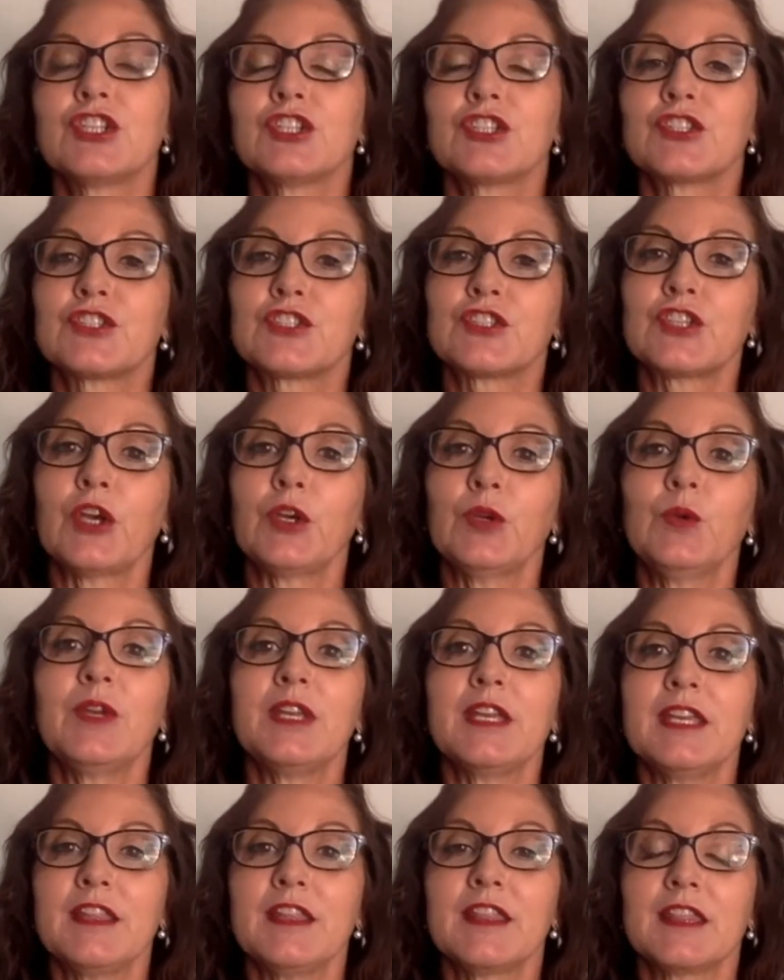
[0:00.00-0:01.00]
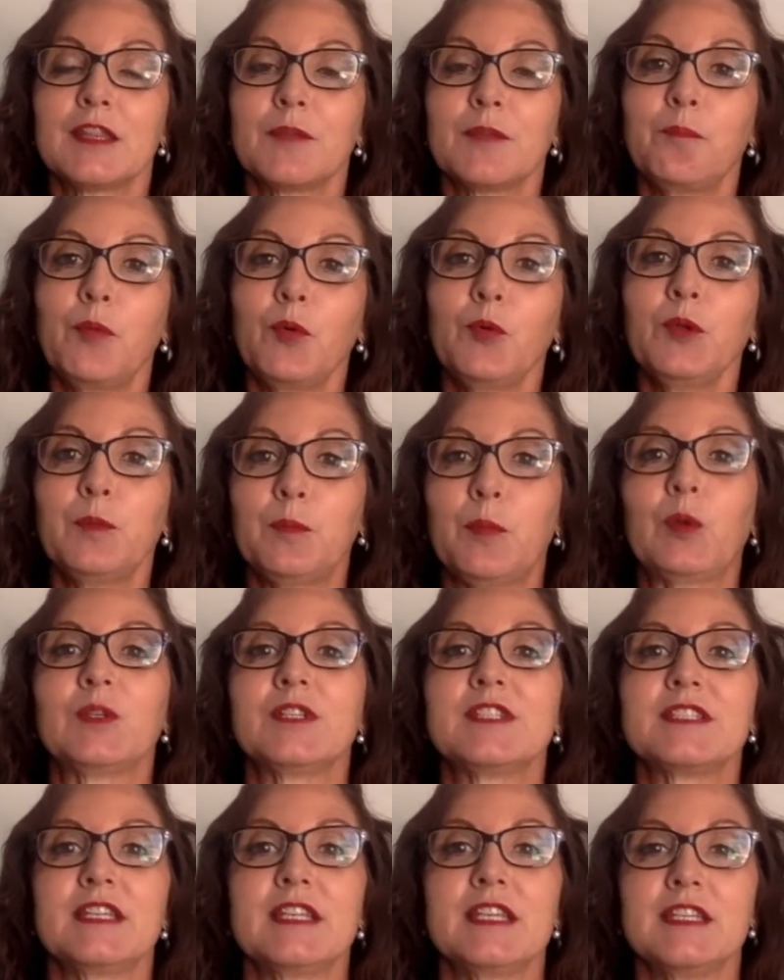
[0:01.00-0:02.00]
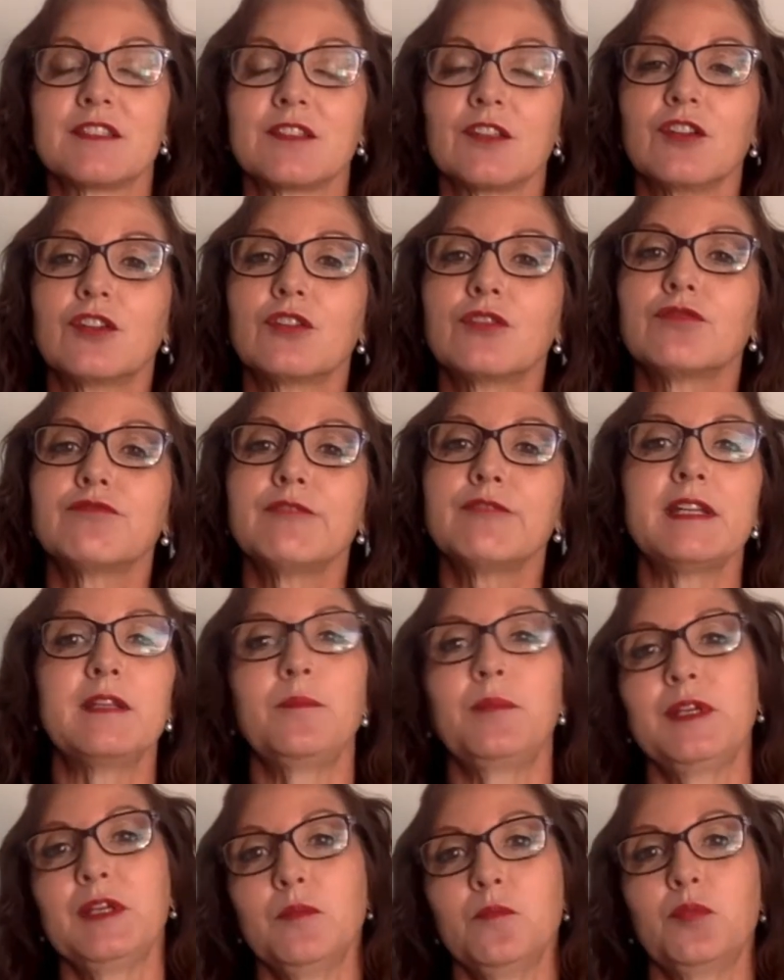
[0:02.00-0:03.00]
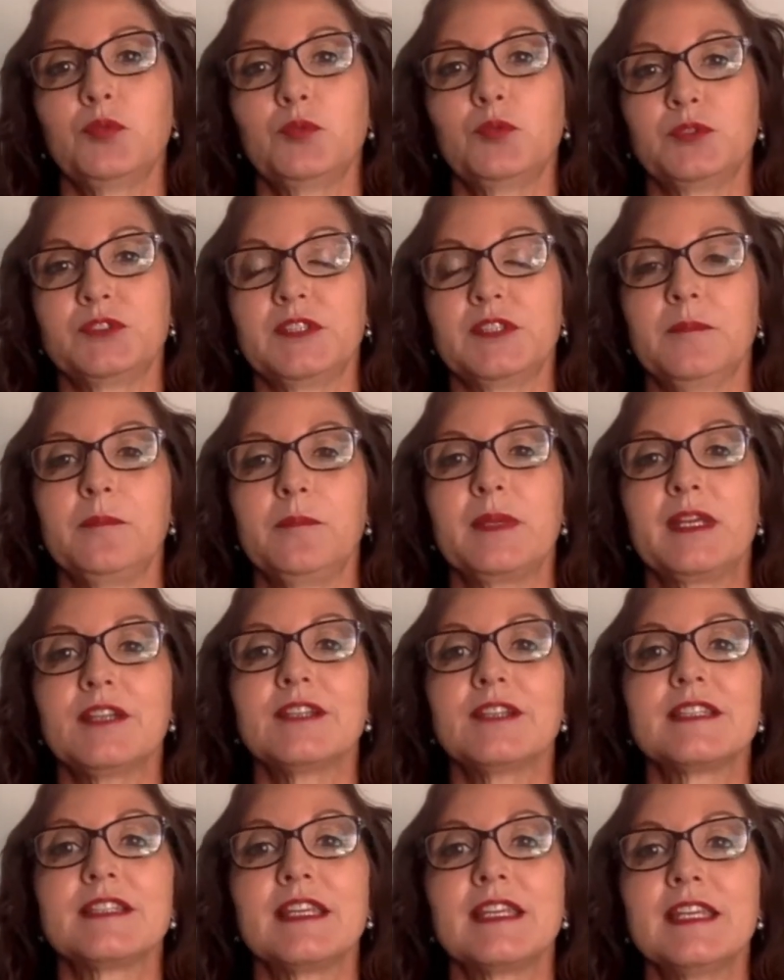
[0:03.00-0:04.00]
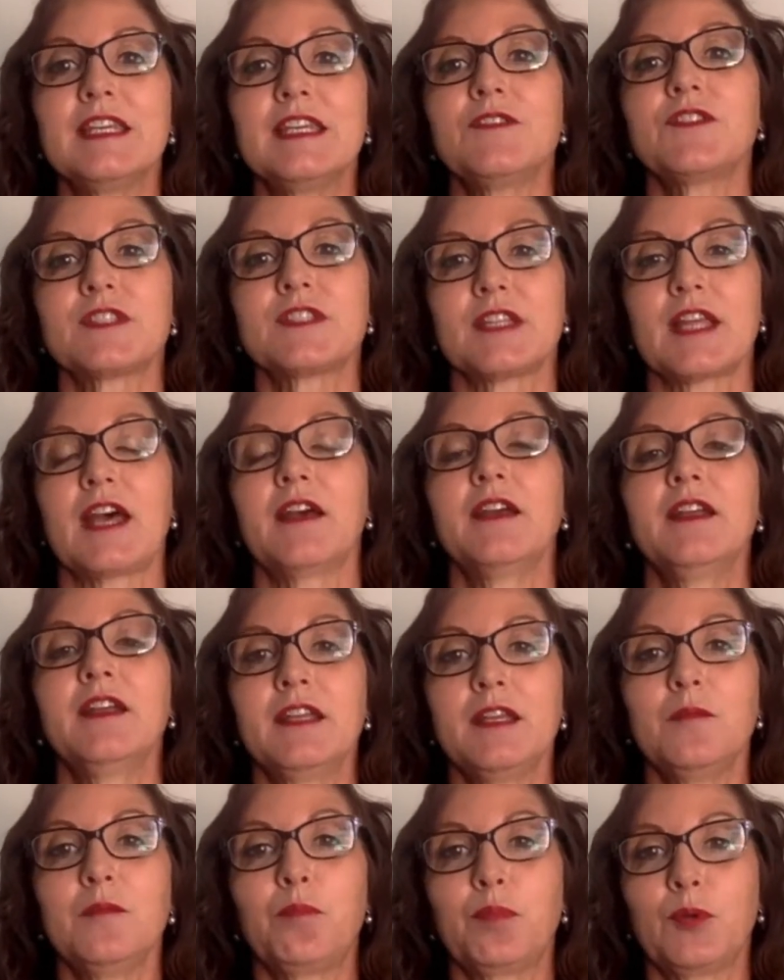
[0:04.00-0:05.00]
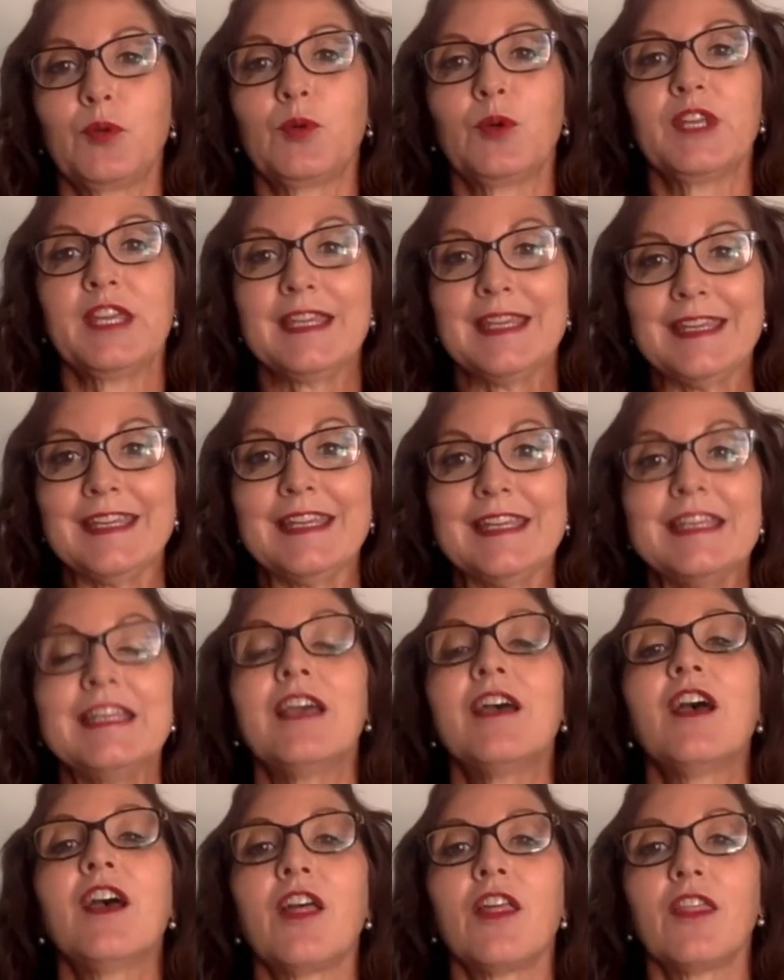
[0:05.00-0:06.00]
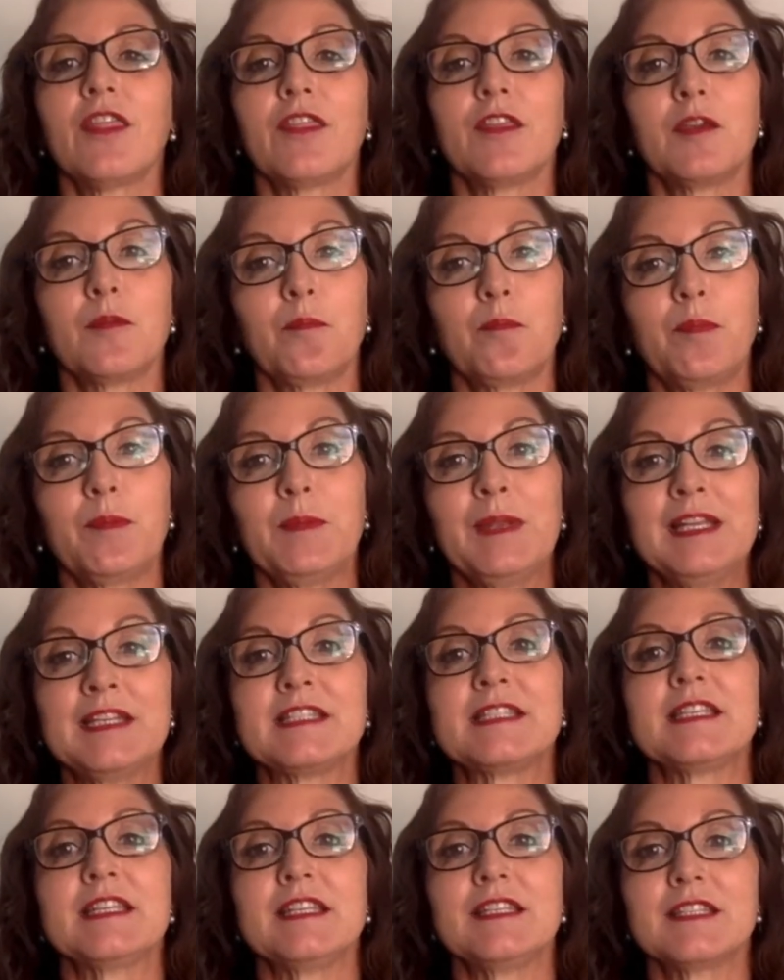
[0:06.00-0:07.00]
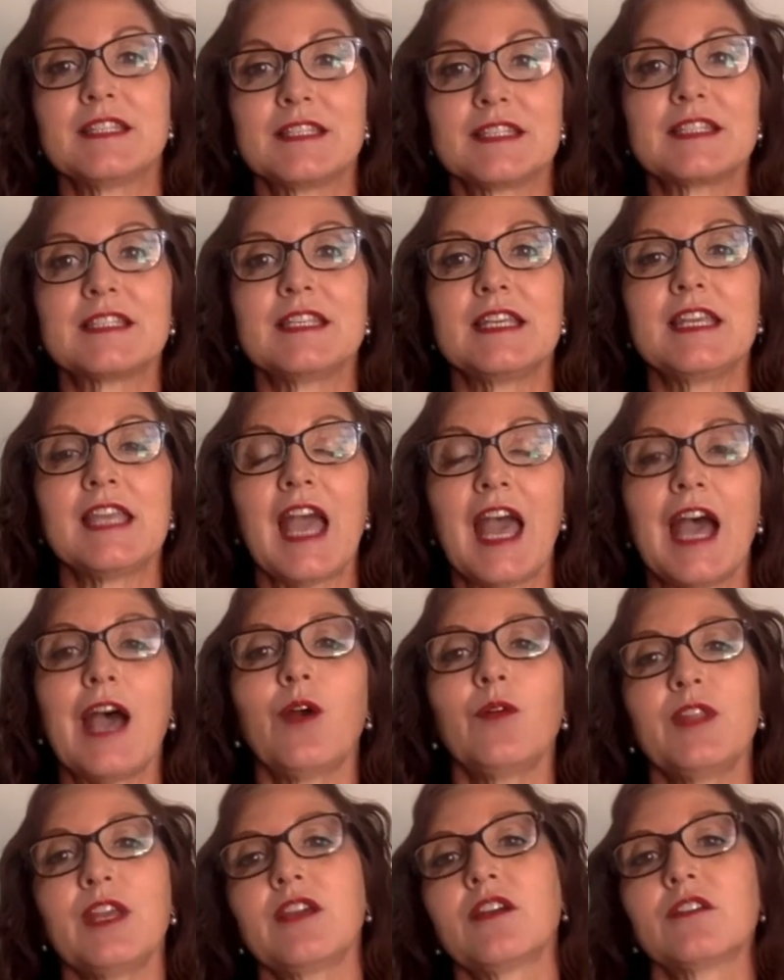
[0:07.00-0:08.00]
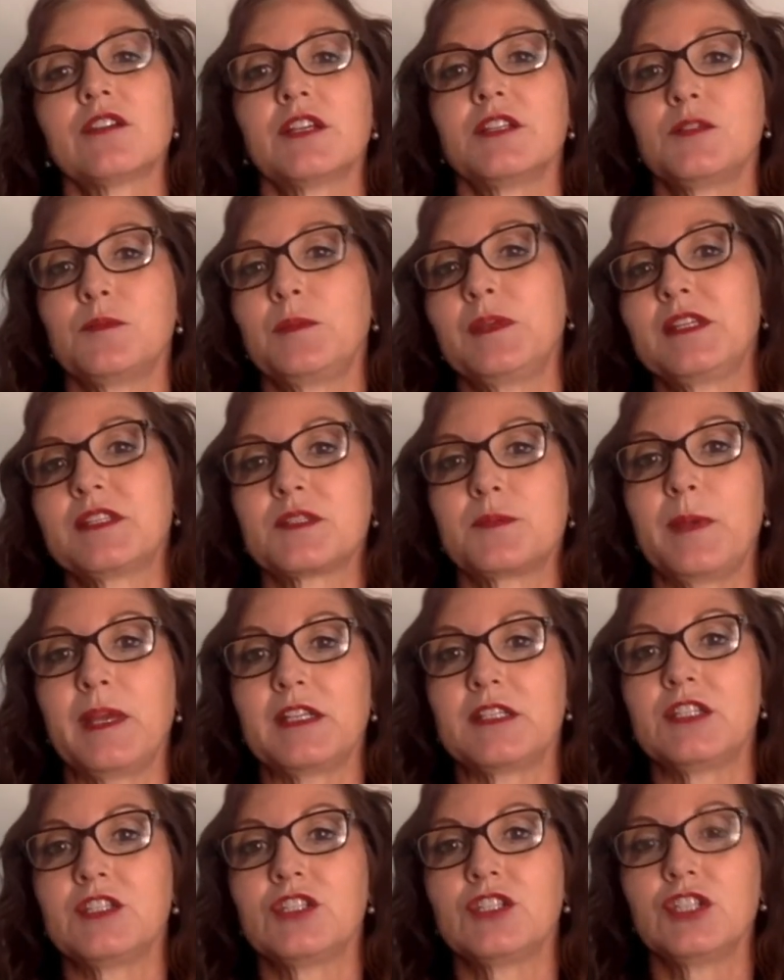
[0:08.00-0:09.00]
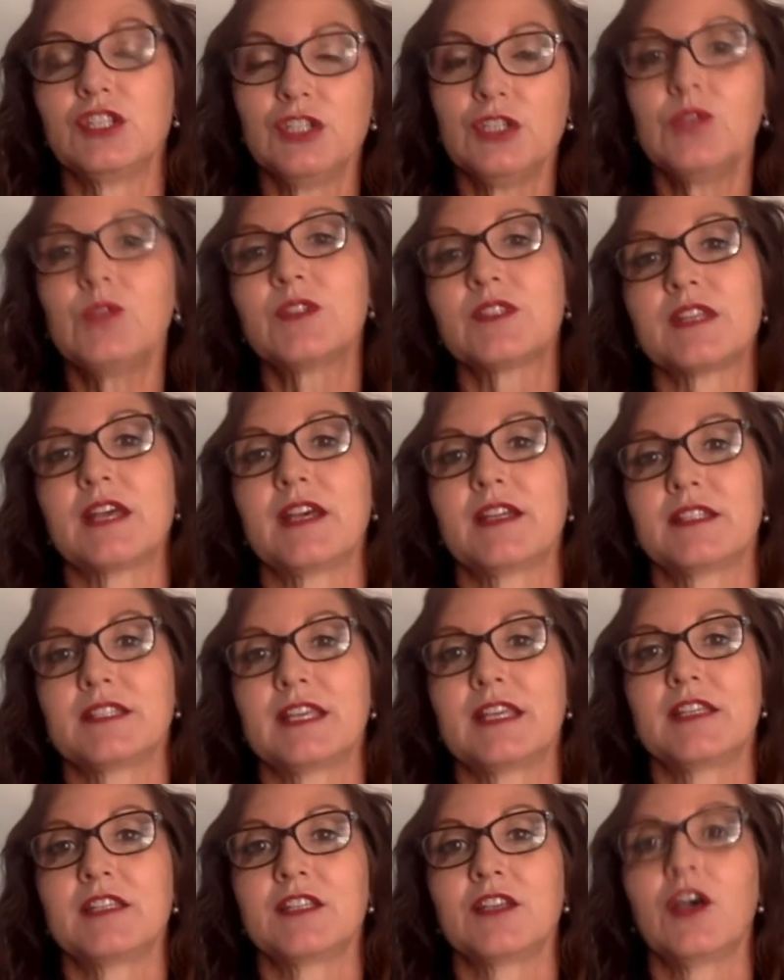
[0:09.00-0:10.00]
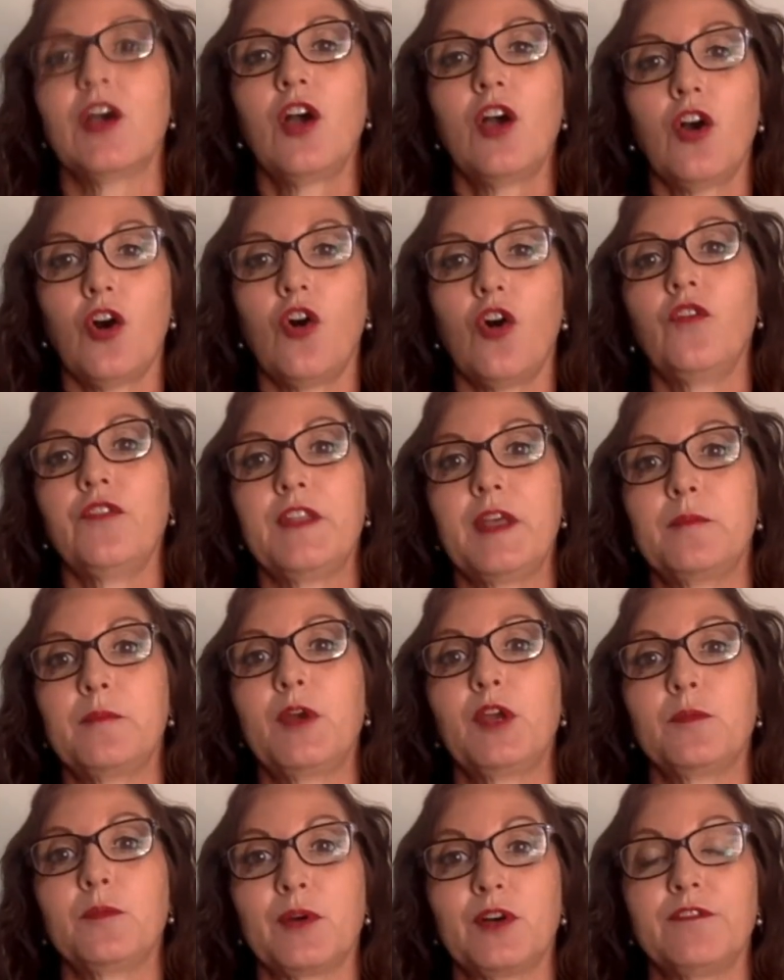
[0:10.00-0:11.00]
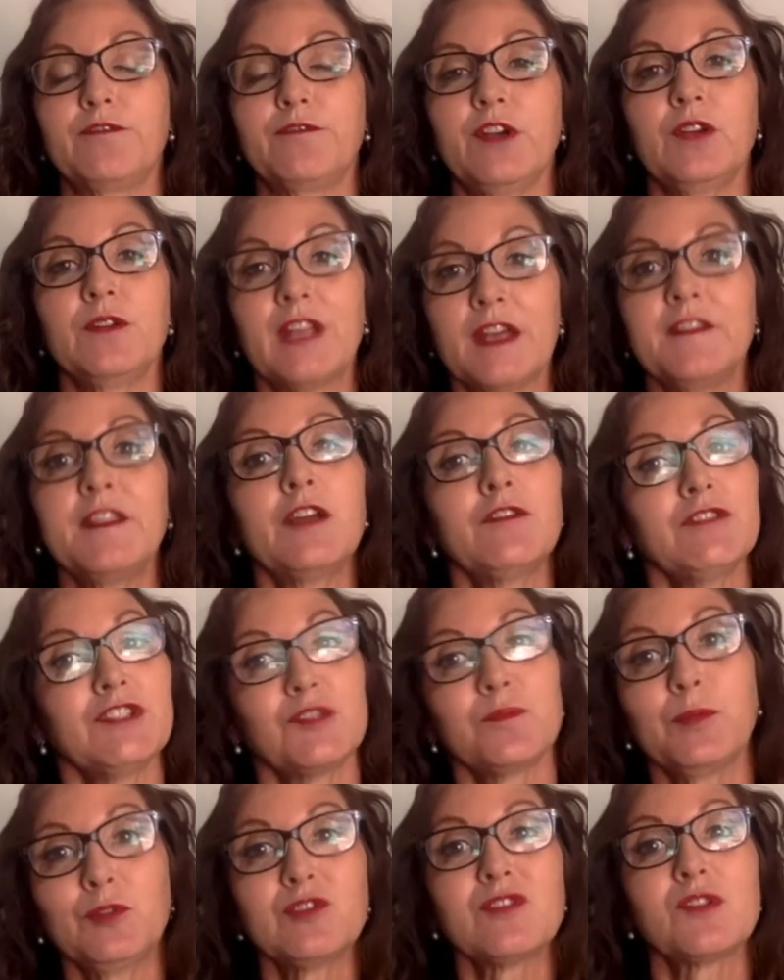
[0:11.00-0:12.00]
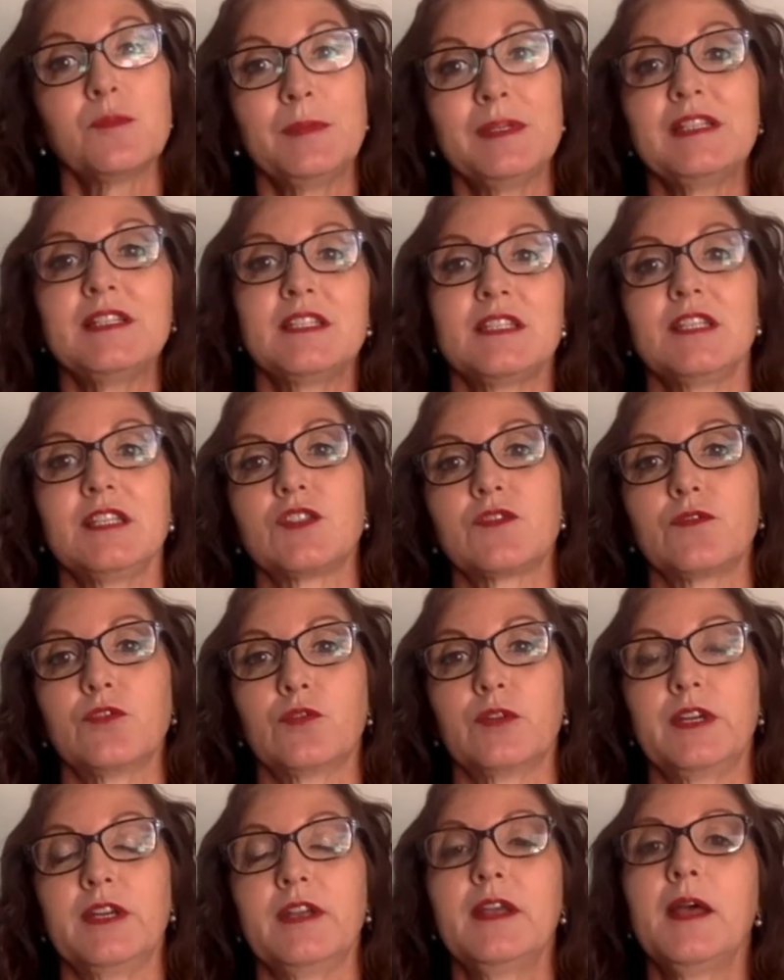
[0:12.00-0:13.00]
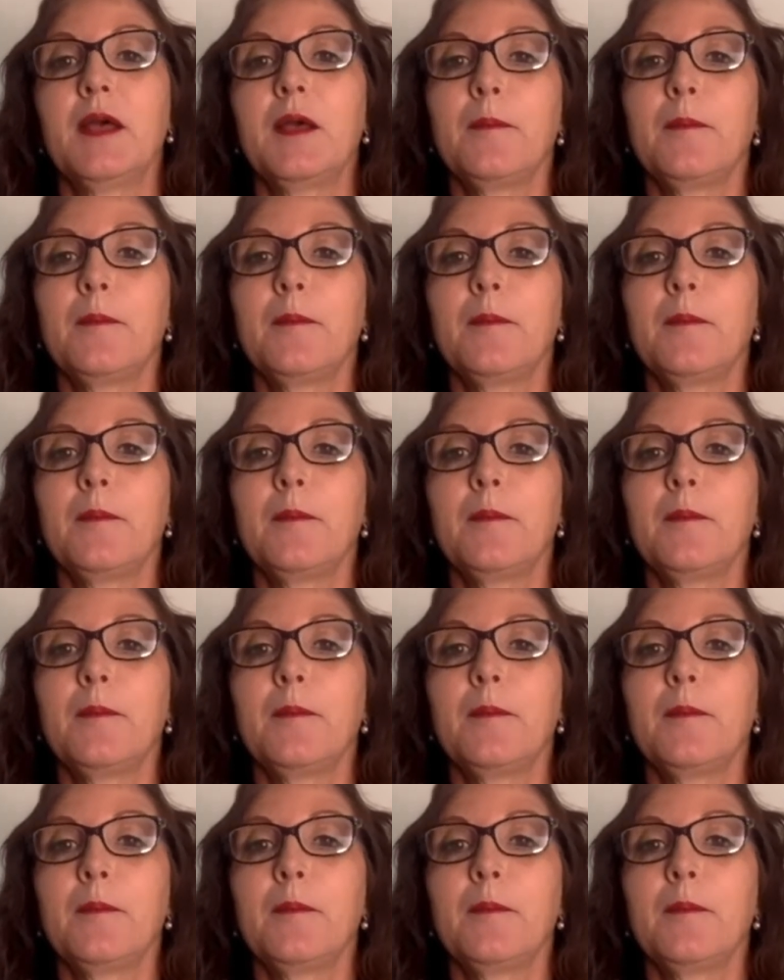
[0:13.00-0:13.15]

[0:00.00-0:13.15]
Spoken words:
So the BYOD policy is incredibly important because it gives that employee the ability to see how they are going to be expected to use that data on their mobile phone and their responsibilities for it.